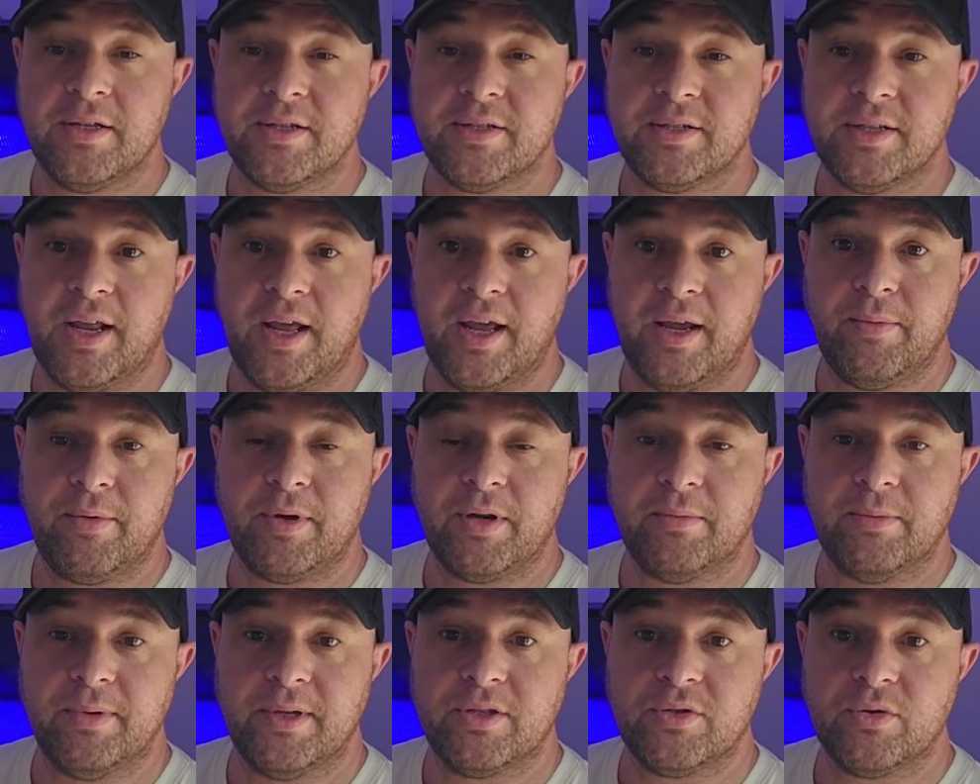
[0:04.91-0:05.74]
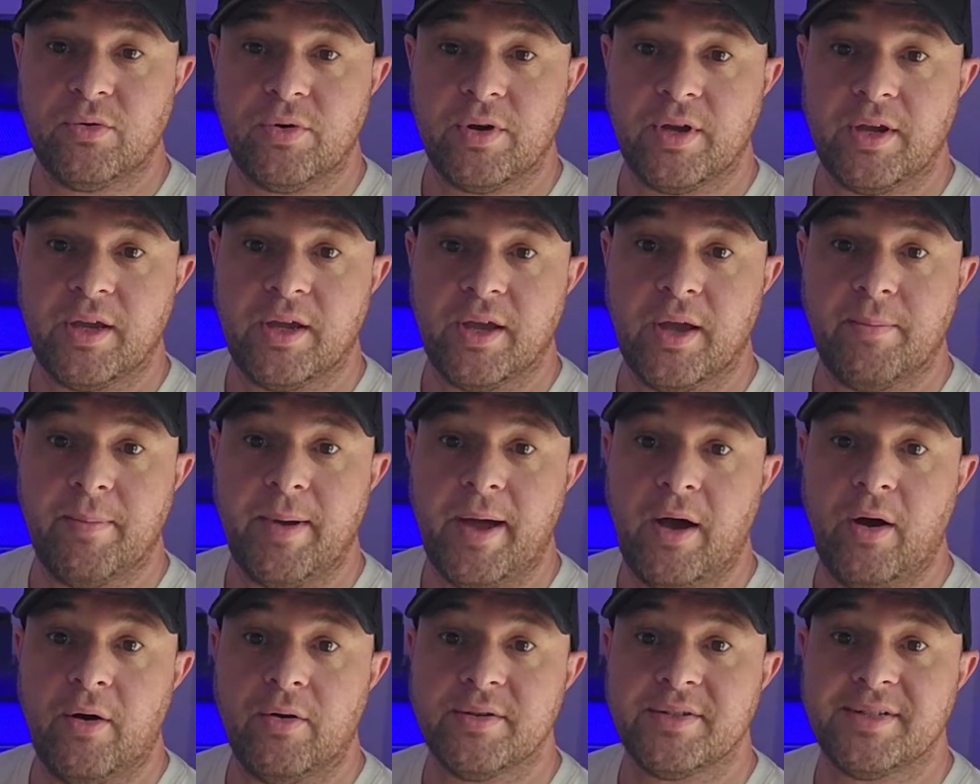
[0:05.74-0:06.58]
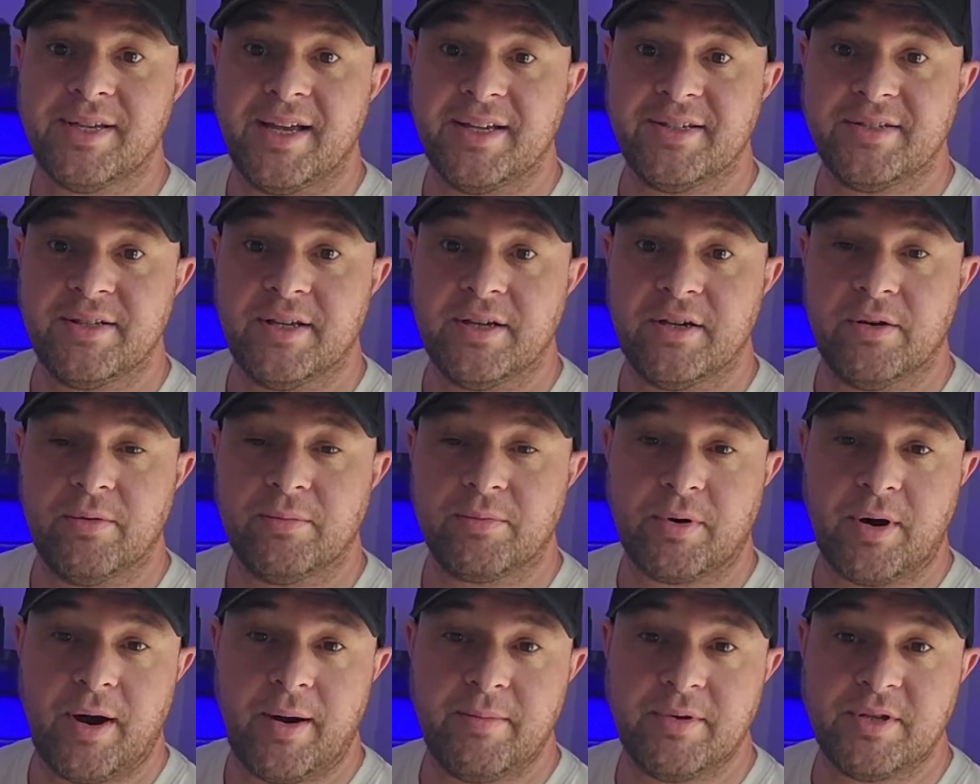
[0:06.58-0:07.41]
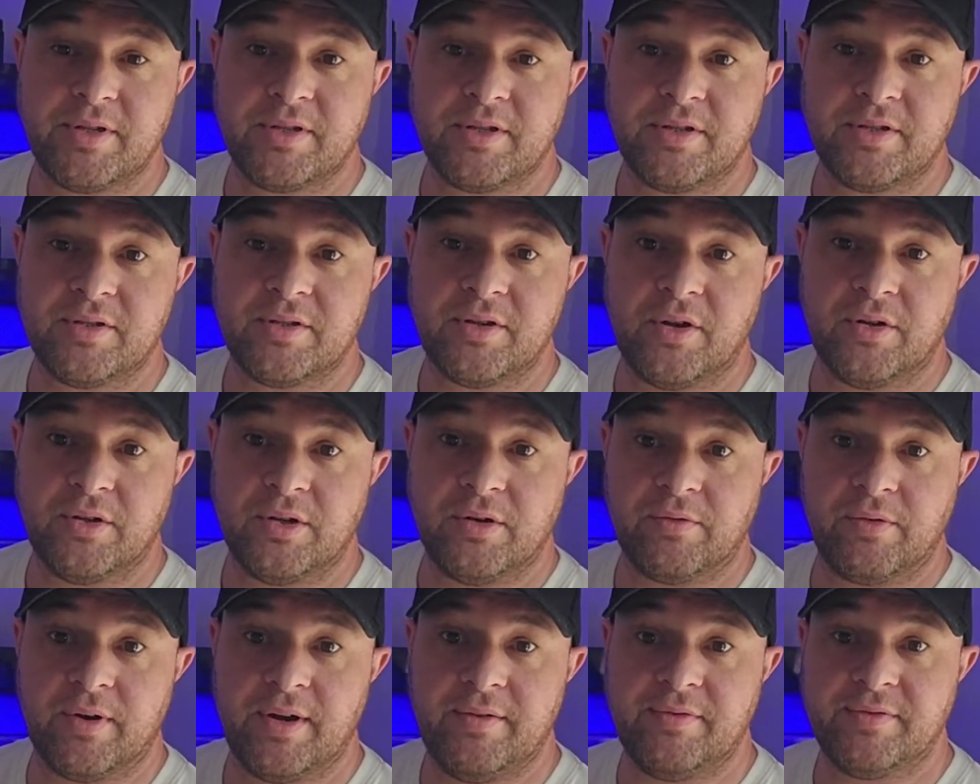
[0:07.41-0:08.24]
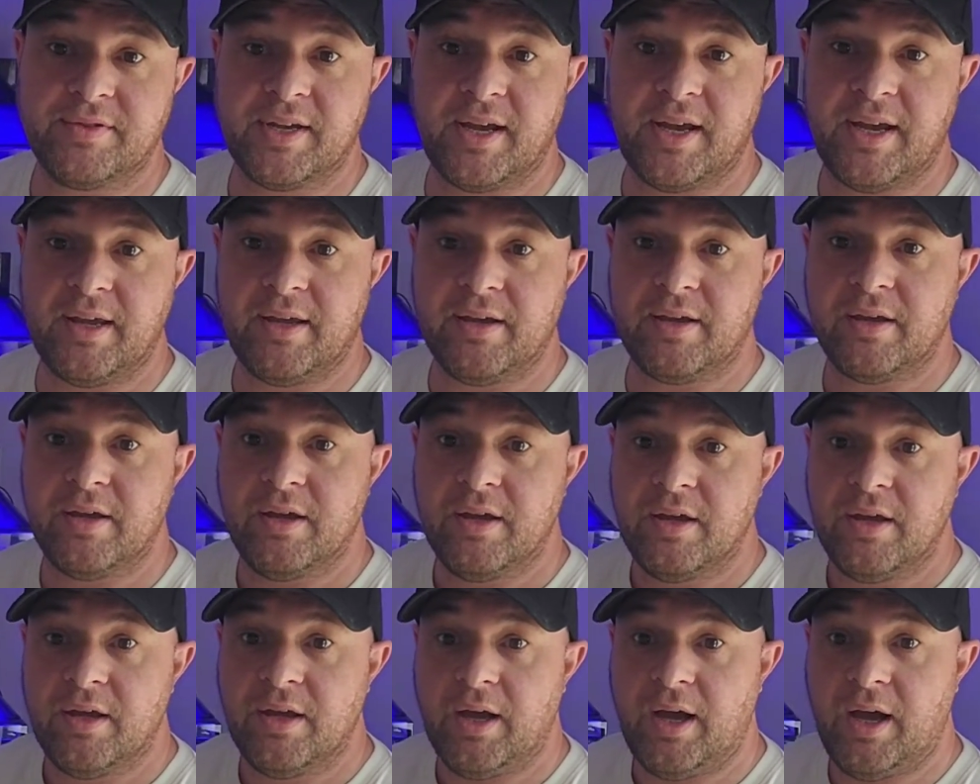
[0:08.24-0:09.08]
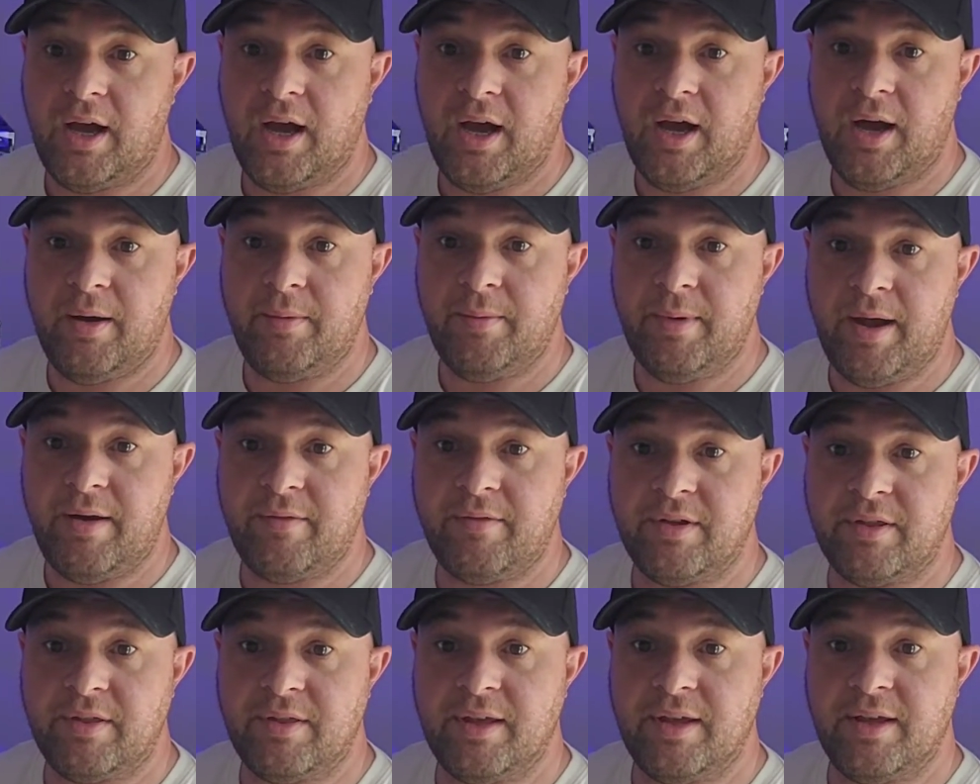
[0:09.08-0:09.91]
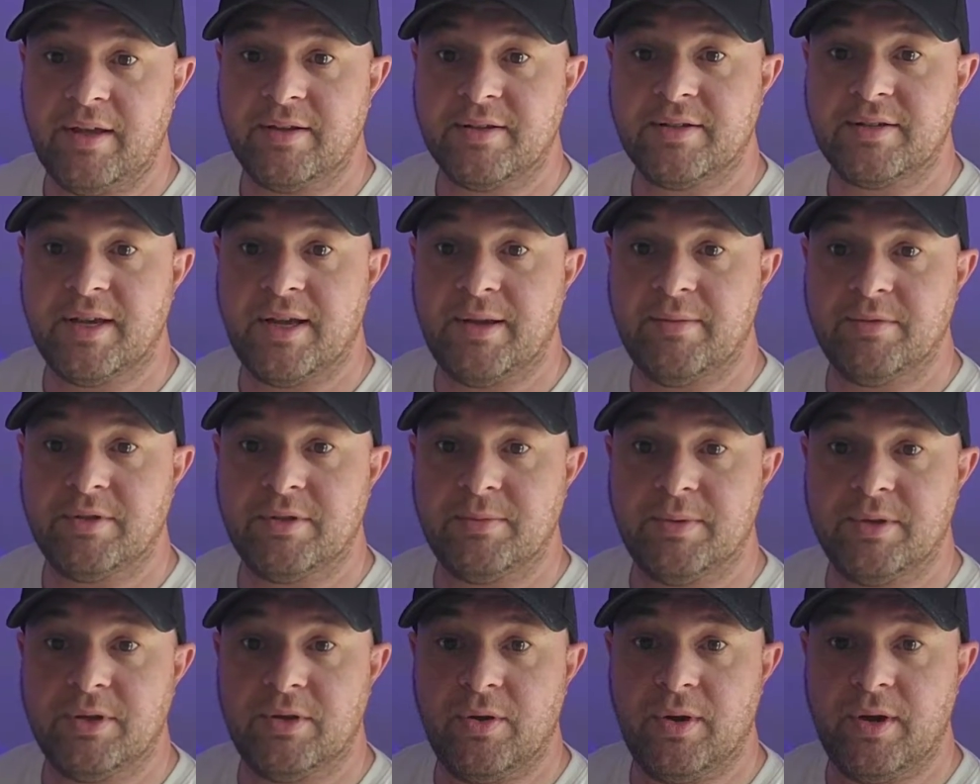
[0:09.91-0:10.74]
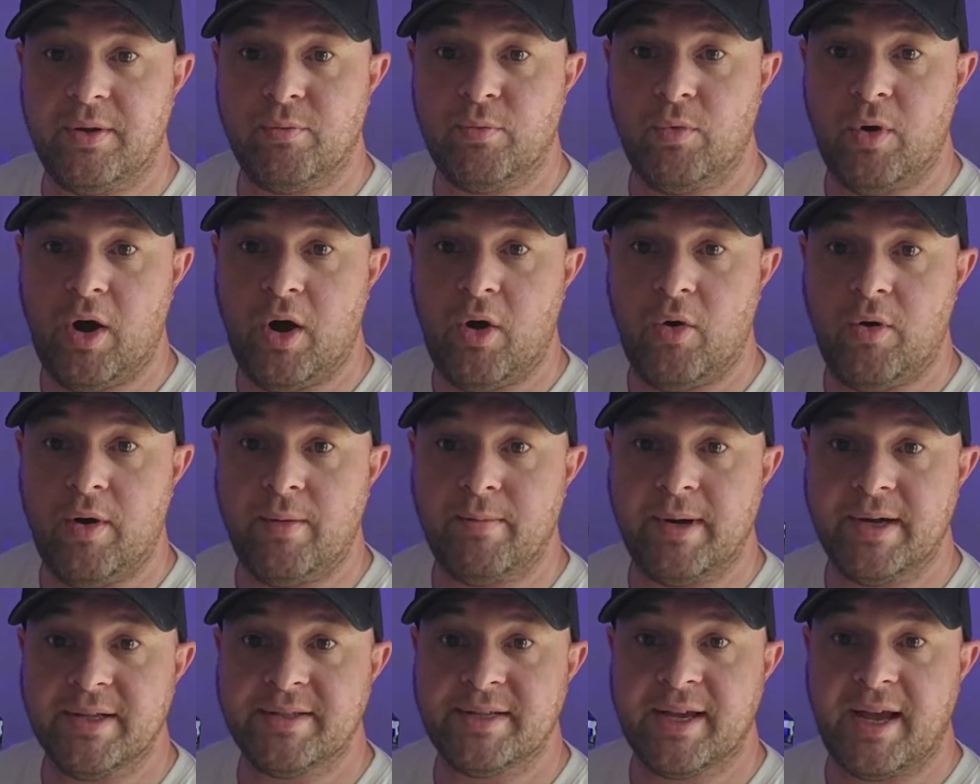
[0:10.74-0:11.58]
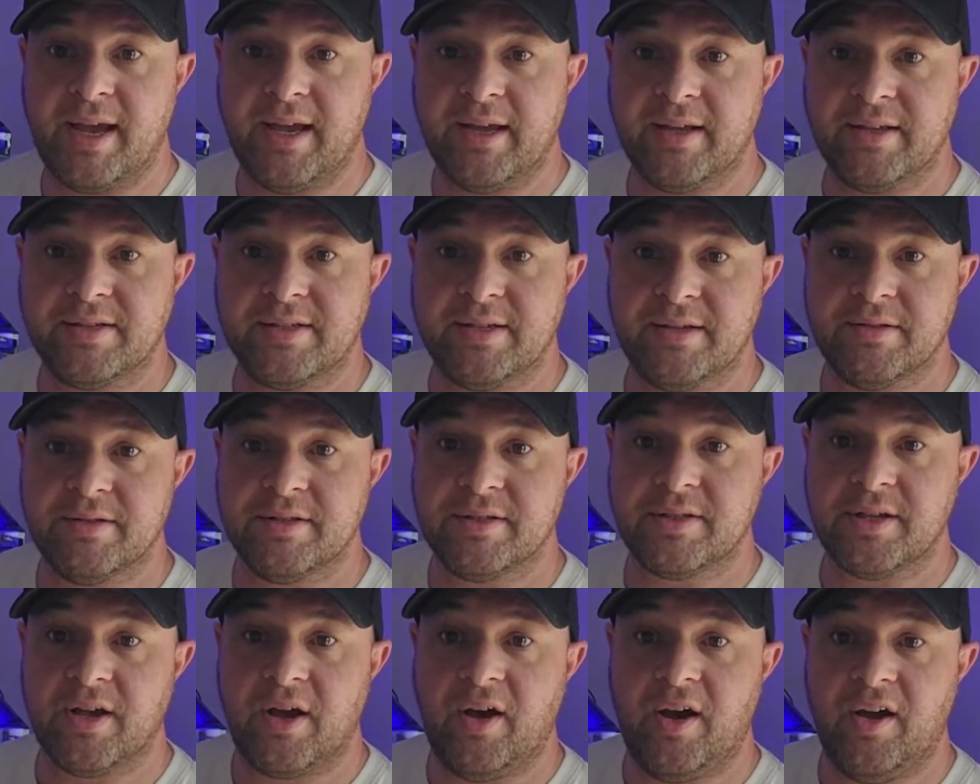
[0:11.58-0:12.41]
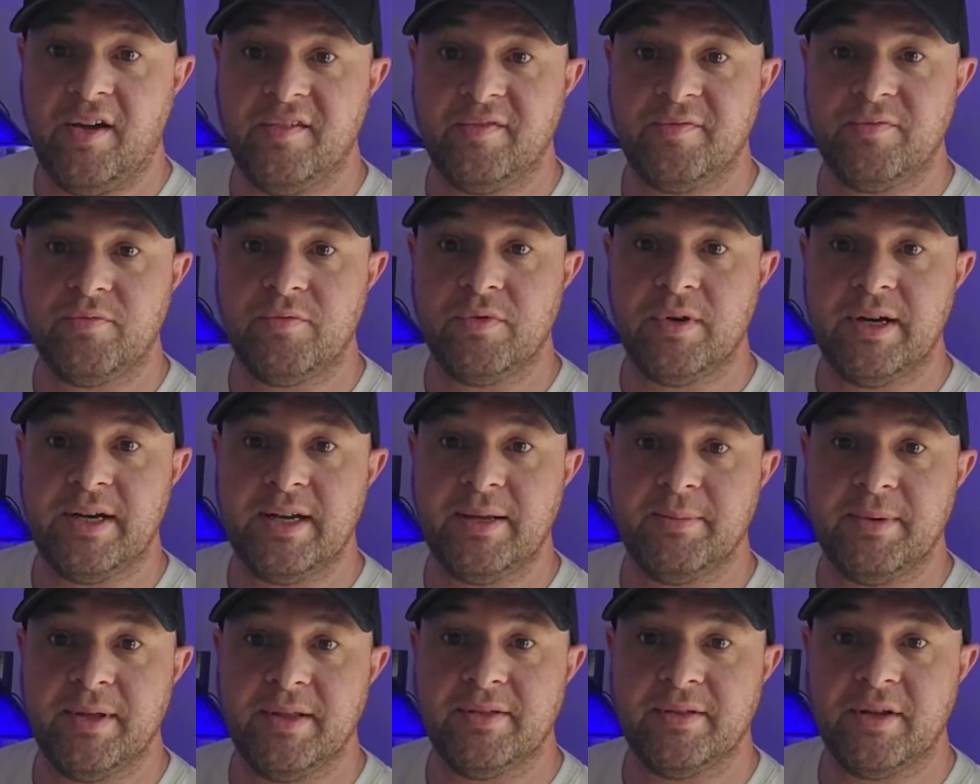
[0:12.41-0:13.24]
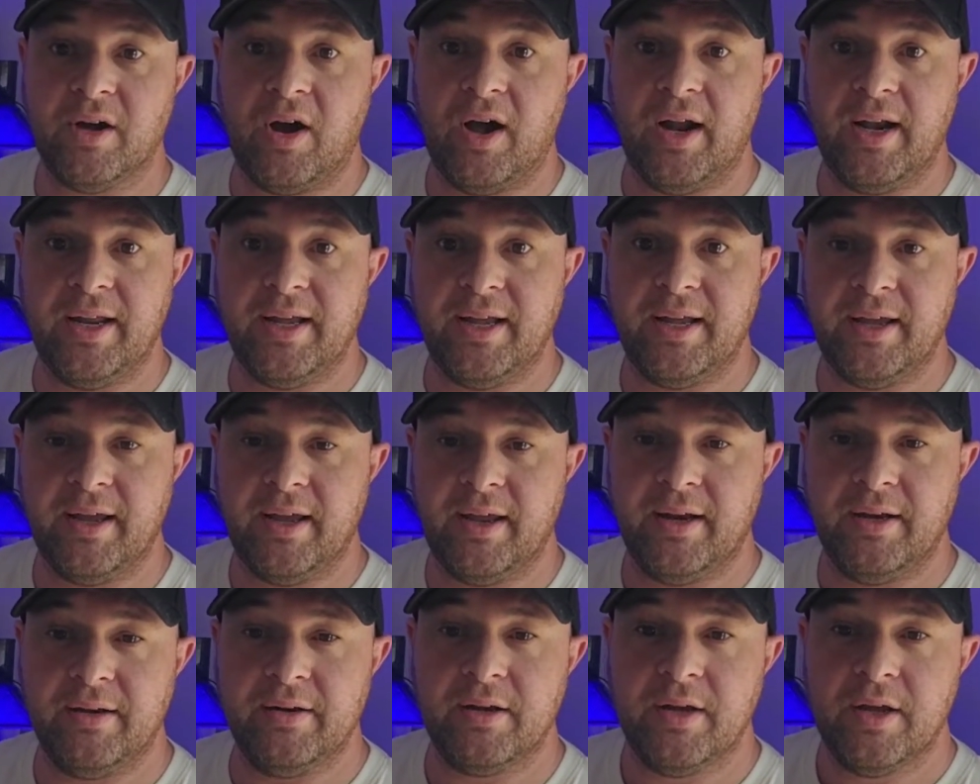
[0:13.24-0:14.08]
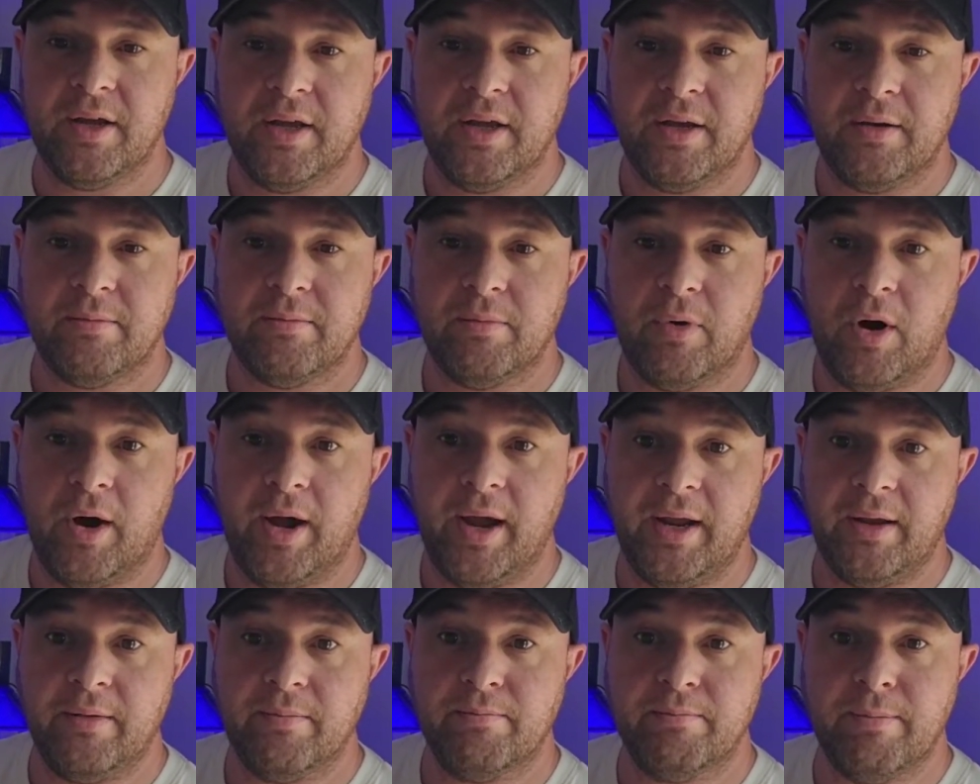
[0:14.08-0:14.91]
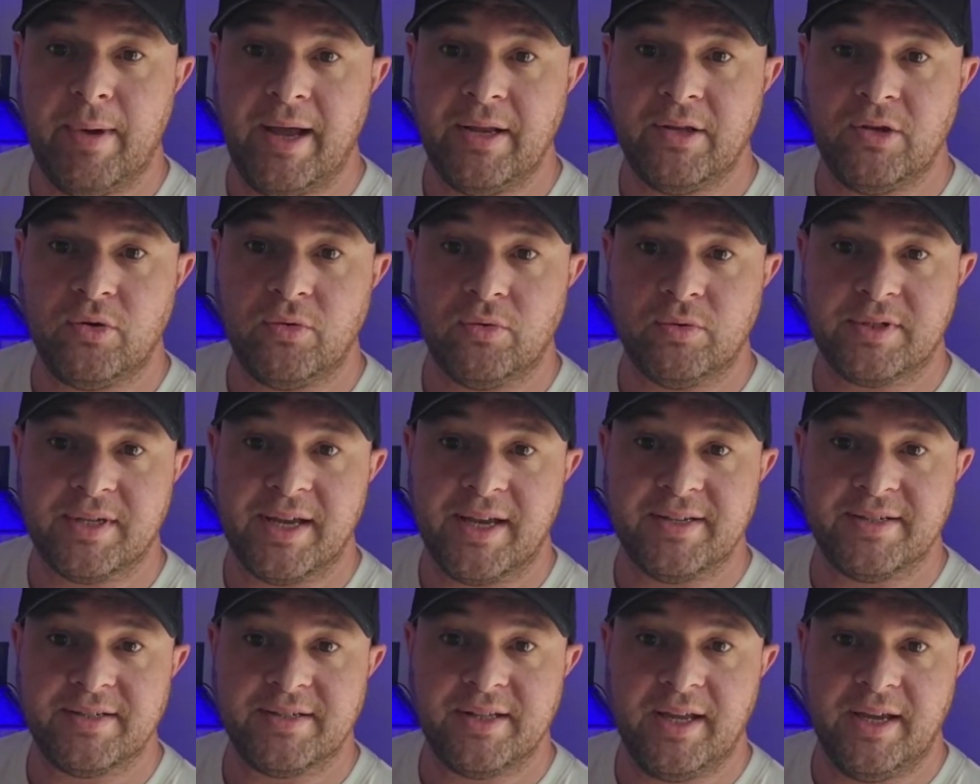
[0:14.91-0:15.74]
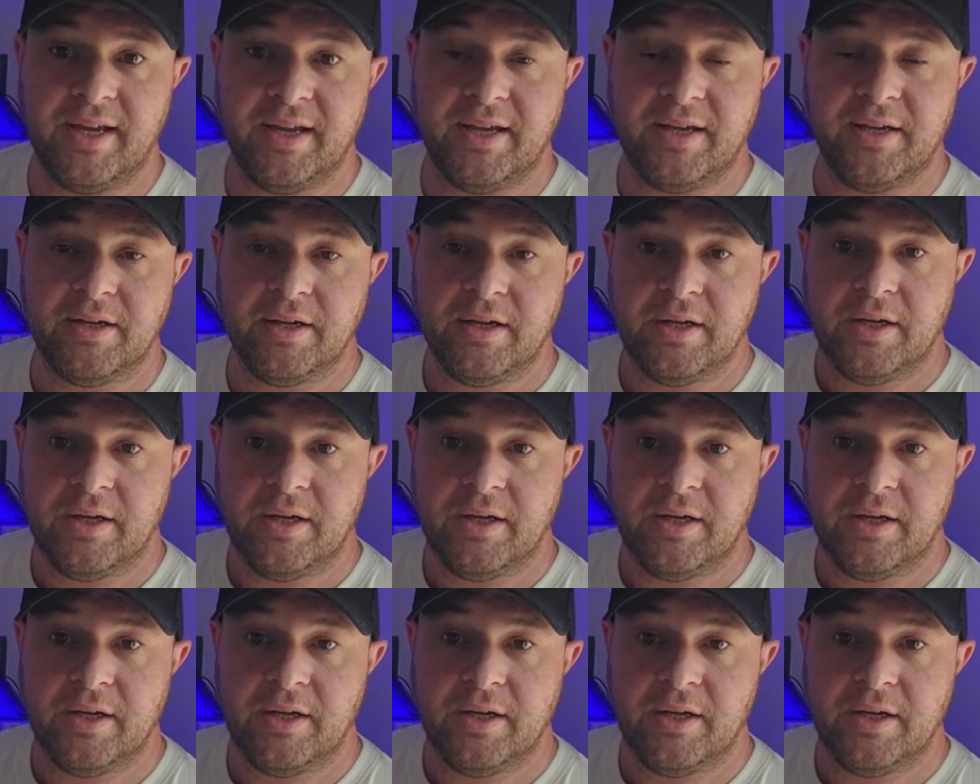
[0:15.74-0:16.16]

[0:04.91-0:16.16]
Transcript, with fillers: today we're going to be talking about testing your parameters on your reef tank um, everything seems to be doing well on my tank since I've really been dialing in my manual testing